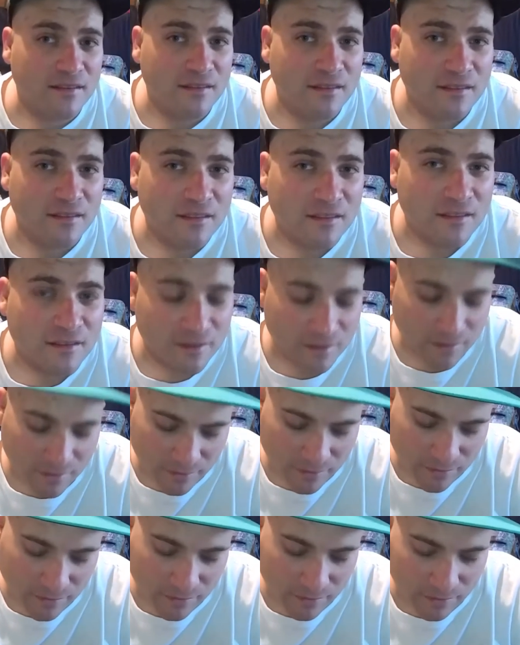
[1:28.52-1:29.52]

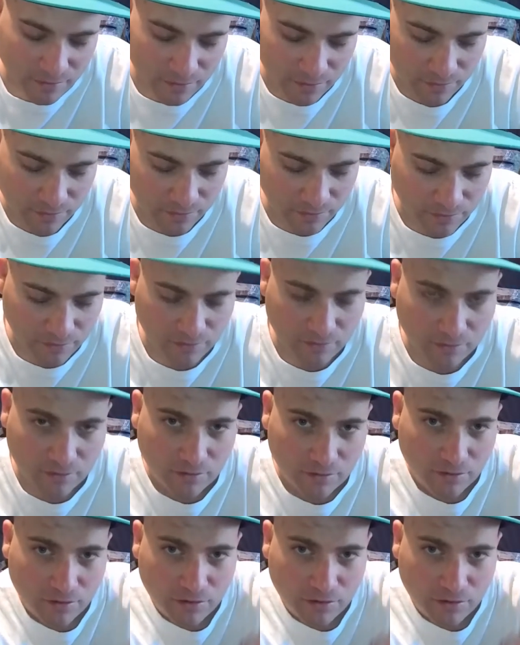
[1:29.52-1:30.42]
No one is speaking in this clip.